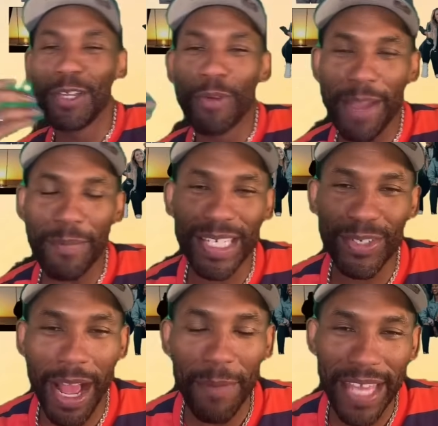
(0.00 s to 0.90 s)
You ain't been
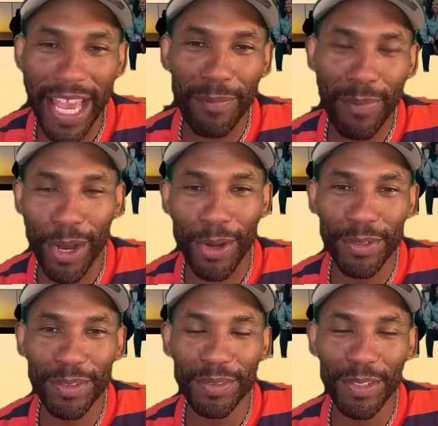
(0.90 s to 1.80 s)
dropped yet, bro.
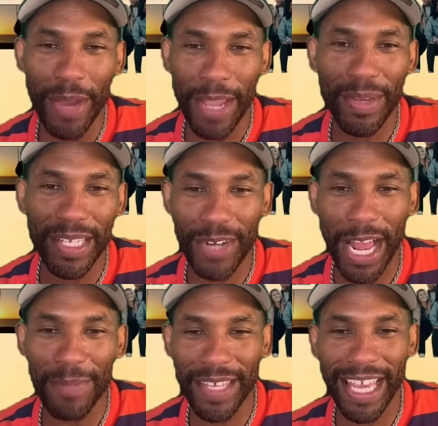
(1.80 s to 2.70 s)
You ain't been
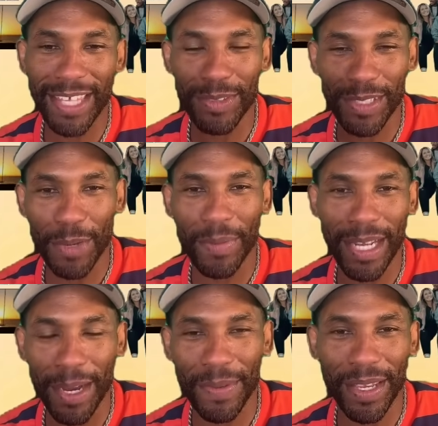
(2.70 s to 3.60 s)
dropped yet. You still been
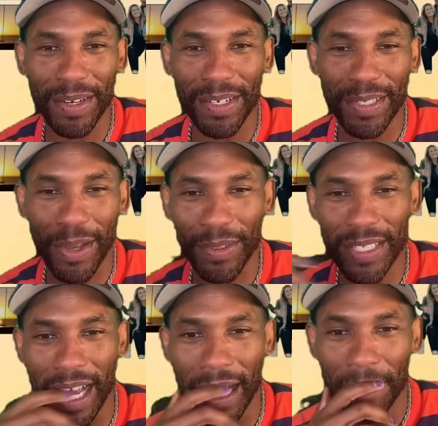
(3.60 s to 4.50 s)
up here this whole time.